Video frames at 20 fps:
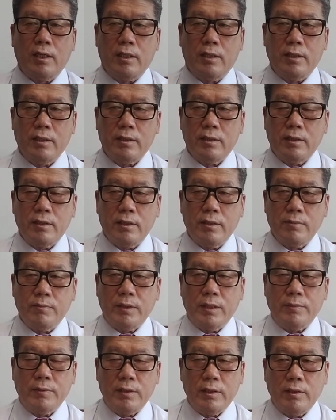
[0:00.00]
This is
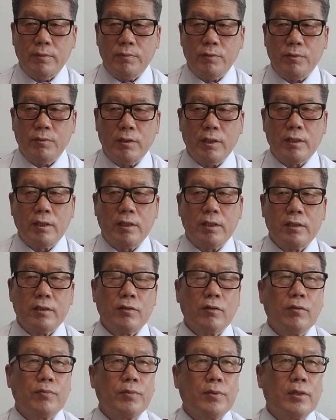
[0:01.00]
maybe if you on the list
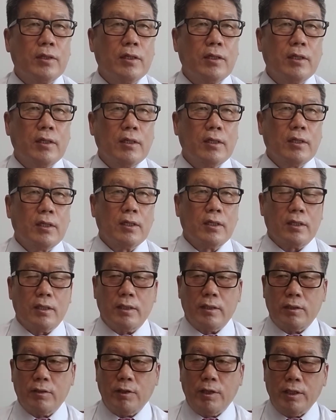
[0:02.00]
of
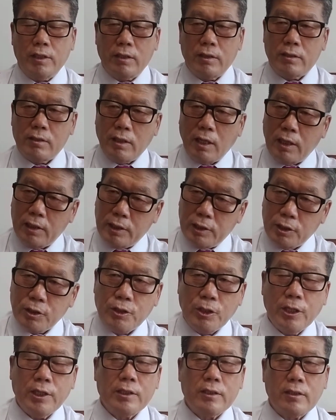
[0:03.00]
trade stock
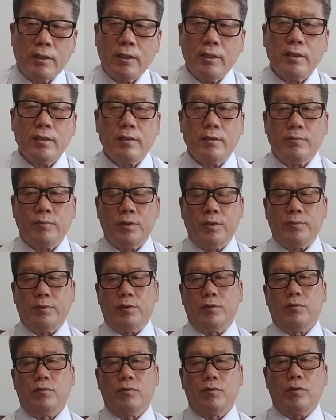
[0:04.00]
exchange, maybe
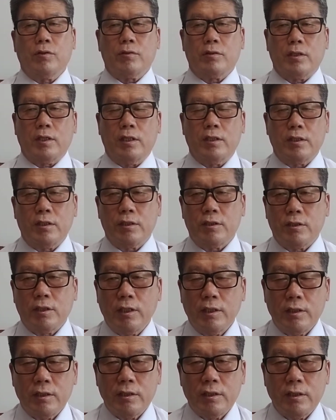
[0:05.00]
New York Trade
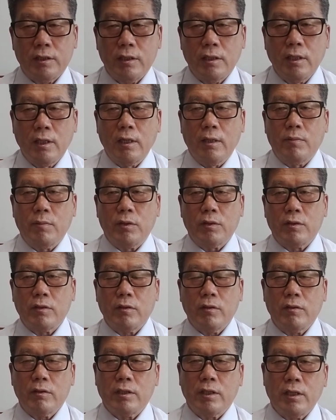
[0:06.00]
Exchange,
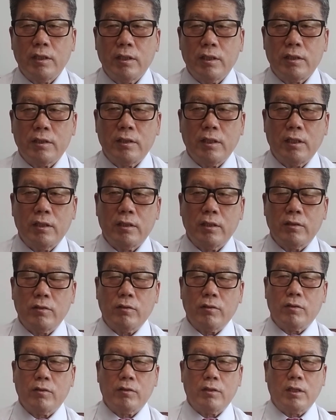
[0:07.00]
Montreal Trade Exchange,
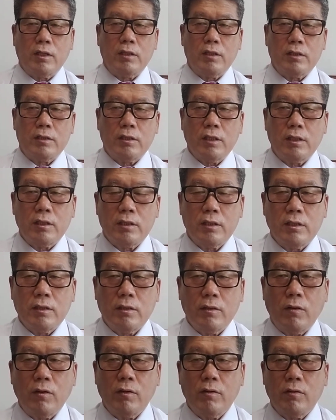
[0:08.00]
Tokyo Trade Exchange,
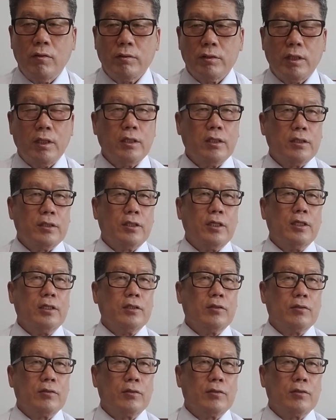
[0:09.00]
Hong Kong Trade Exchange,